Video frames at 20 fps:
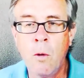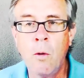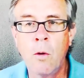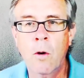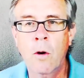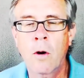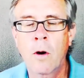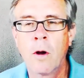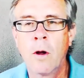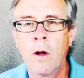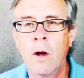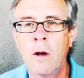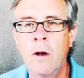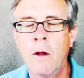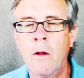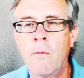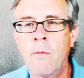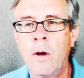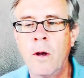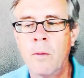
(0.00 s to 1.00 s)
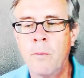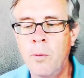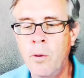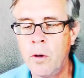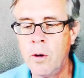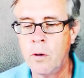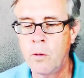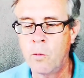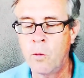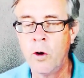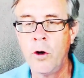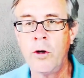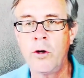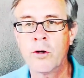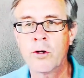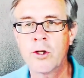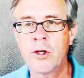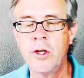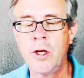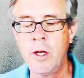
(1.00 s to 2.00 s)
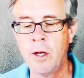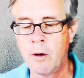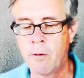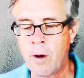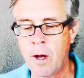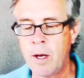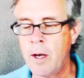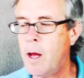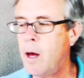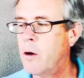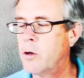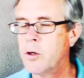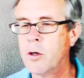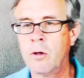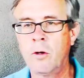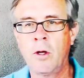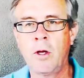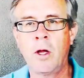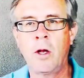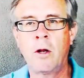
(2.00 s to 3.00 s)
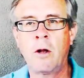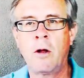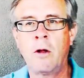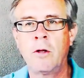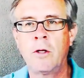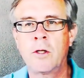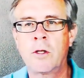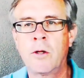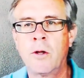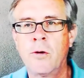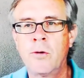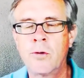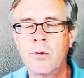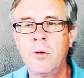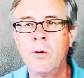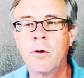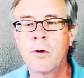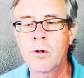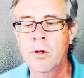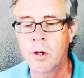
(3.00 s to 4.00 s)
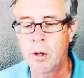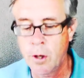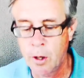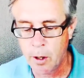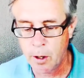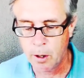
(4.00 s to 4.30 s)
Or, another way to put it, where you're sitting right now as you're looking at all these closed doors,